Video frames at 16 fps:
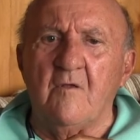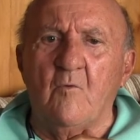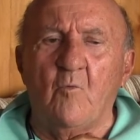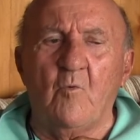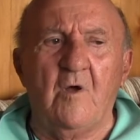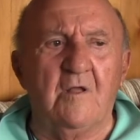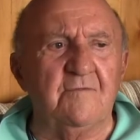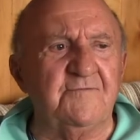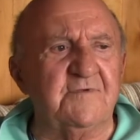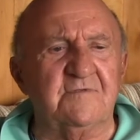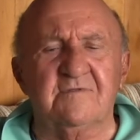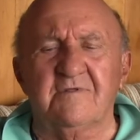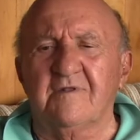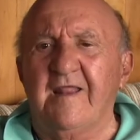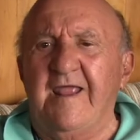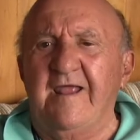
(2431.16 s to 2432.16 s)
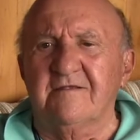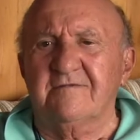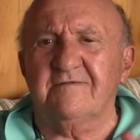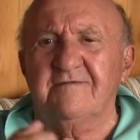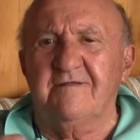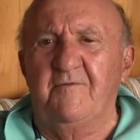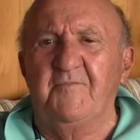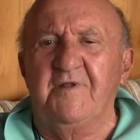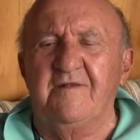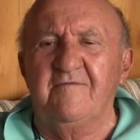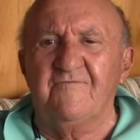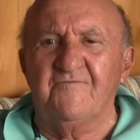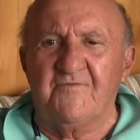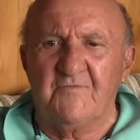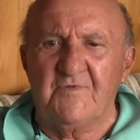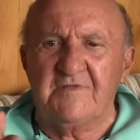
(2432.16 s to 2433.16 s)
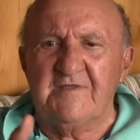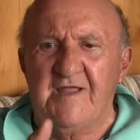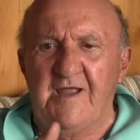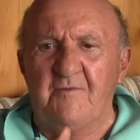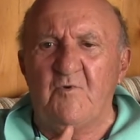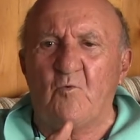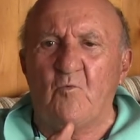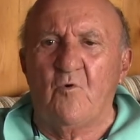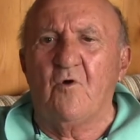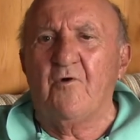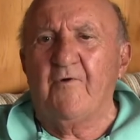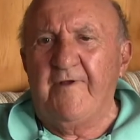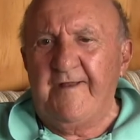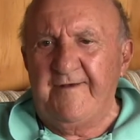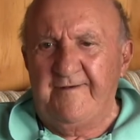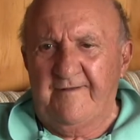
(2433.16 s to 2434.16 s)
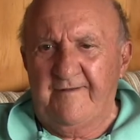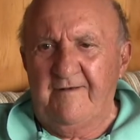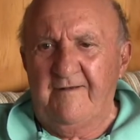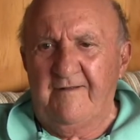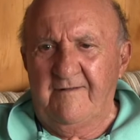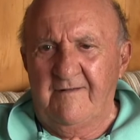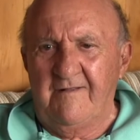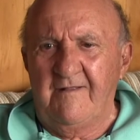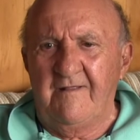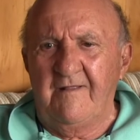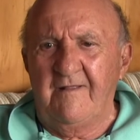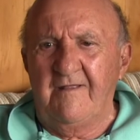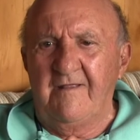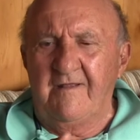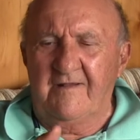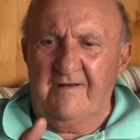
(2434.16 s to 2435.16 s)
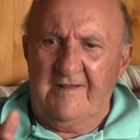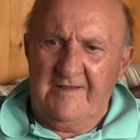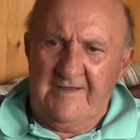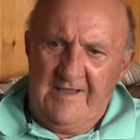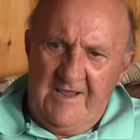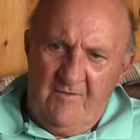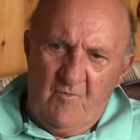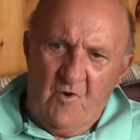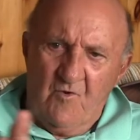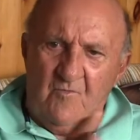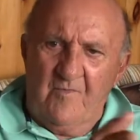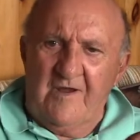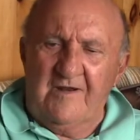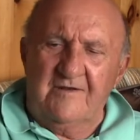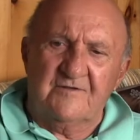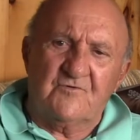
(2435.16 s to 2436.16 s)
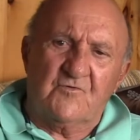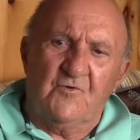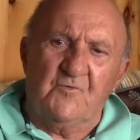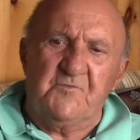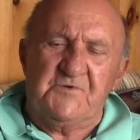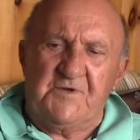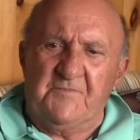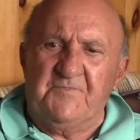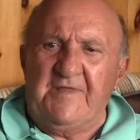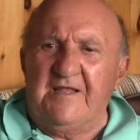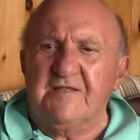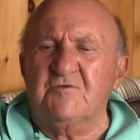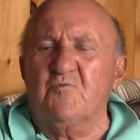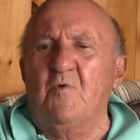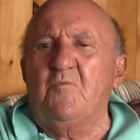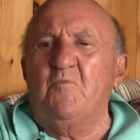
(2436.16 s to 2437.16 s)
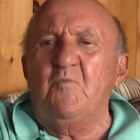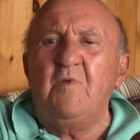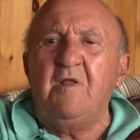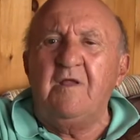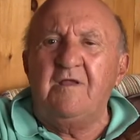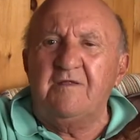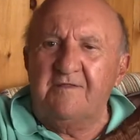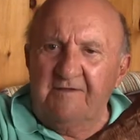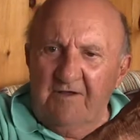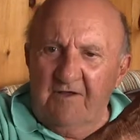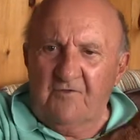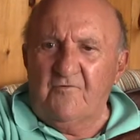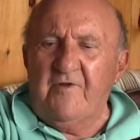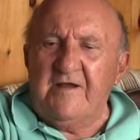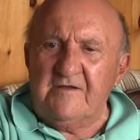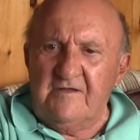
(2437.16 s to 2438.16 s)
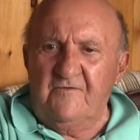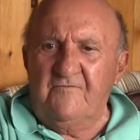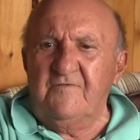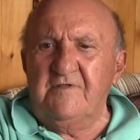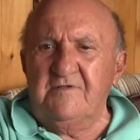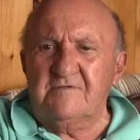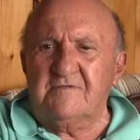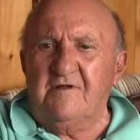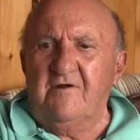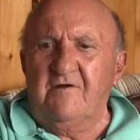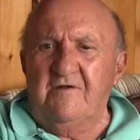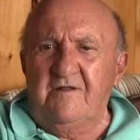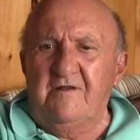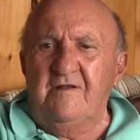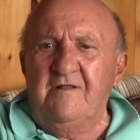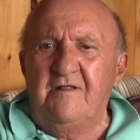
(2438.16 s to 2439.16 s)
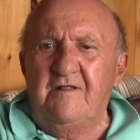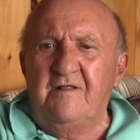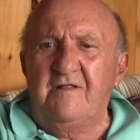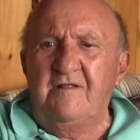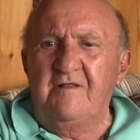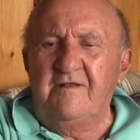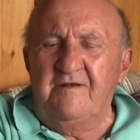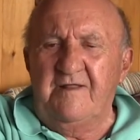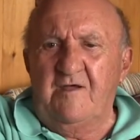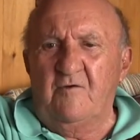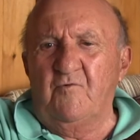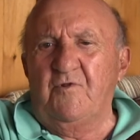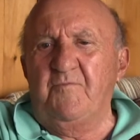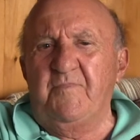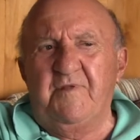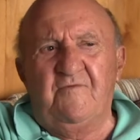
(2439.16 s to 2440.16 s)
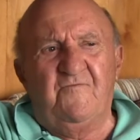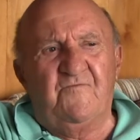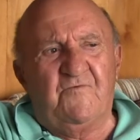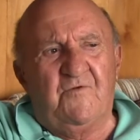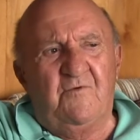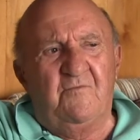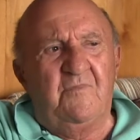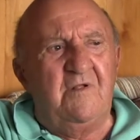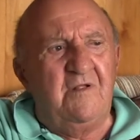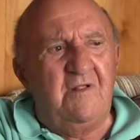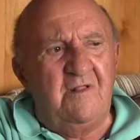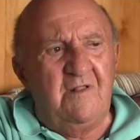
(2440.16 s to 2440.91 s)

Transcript: Well, just the last, I mean, from the time the war ended, that and I came year. home on a troop ship, that's when the other activity started and that would have been from